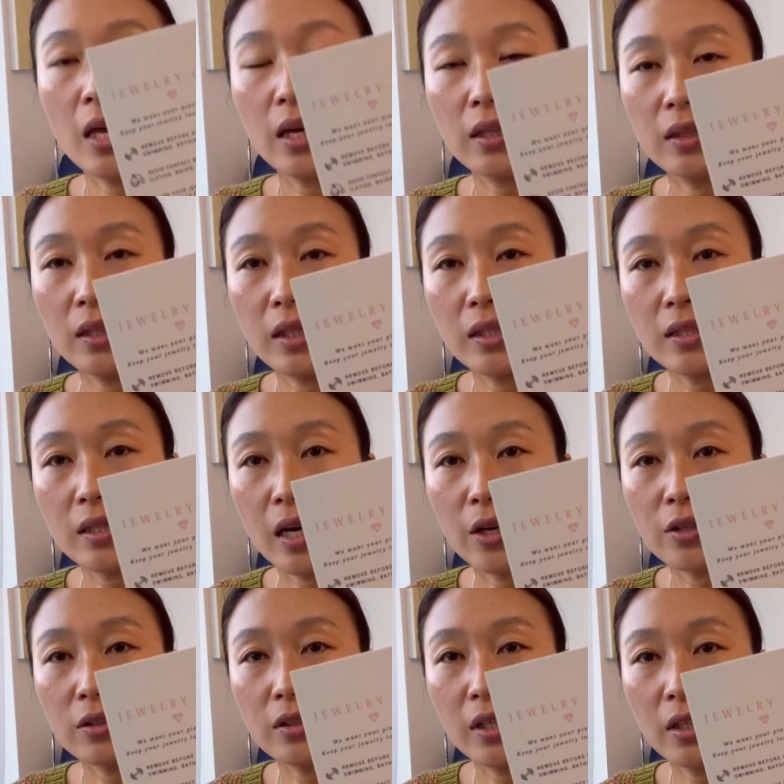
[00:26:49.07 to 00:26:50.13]
this, how
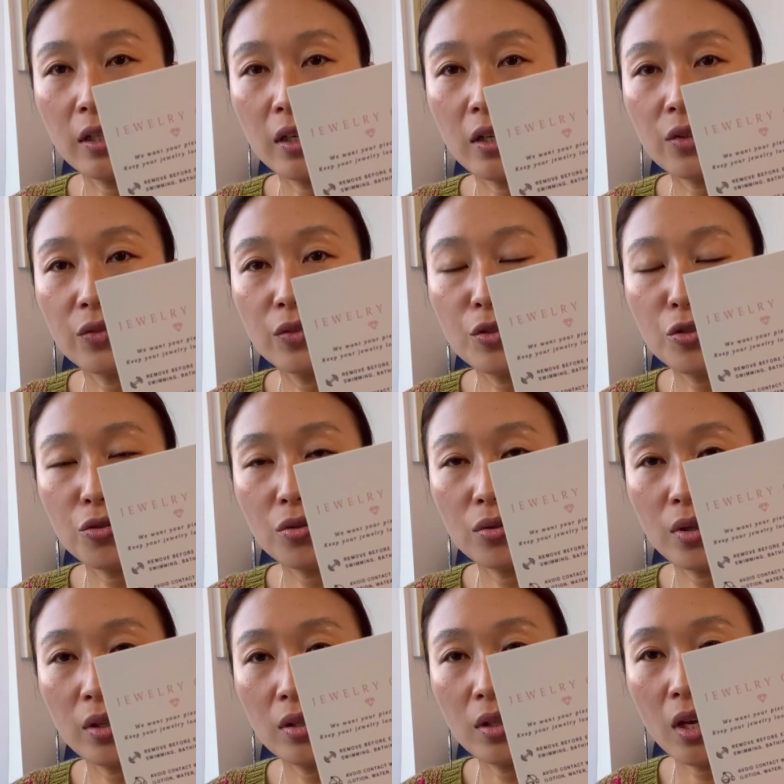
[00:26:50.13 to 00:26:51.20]
to take
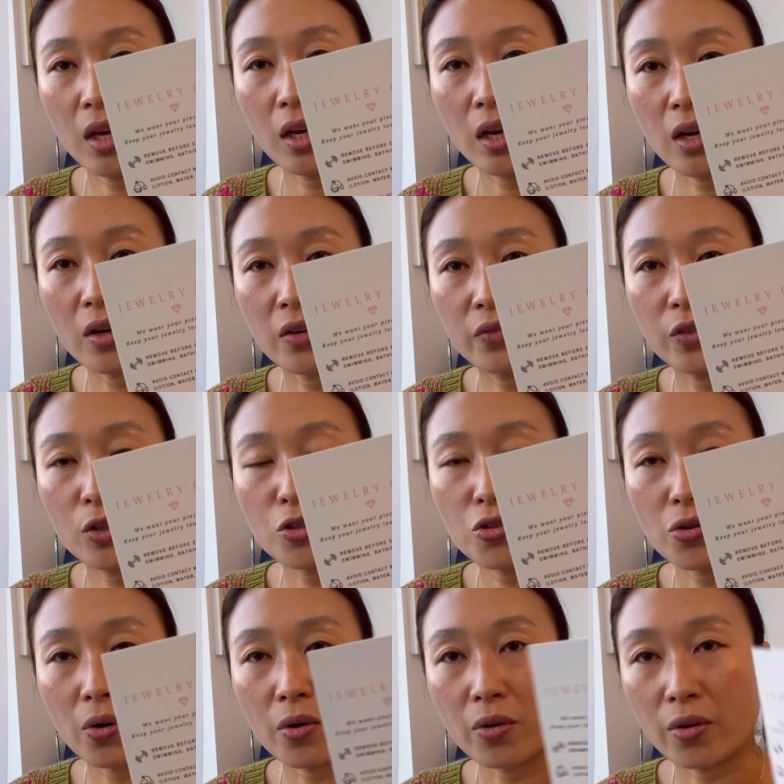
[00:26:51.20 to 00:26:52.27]
care of your
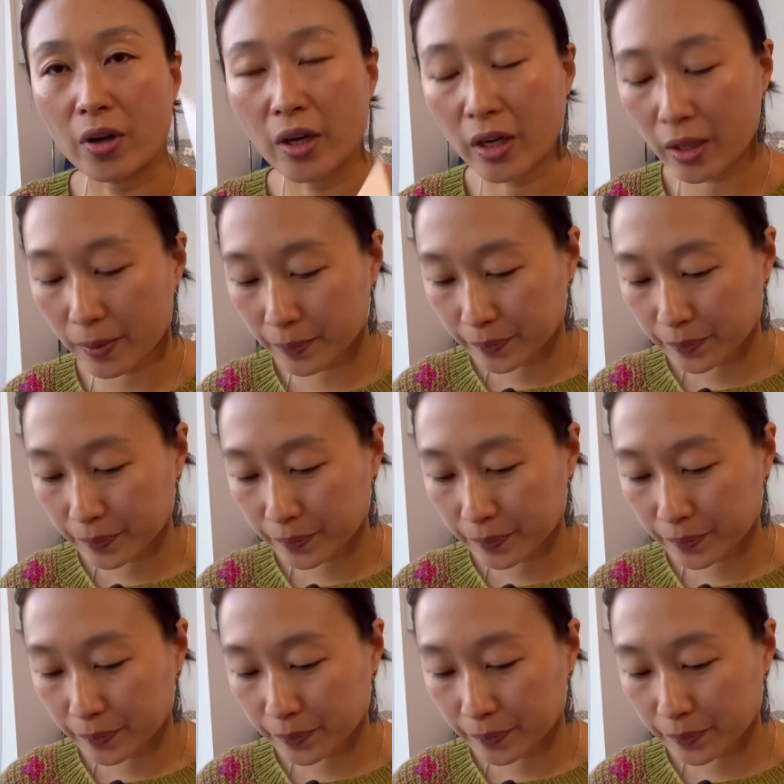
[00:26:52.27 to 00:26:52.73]
jewelry.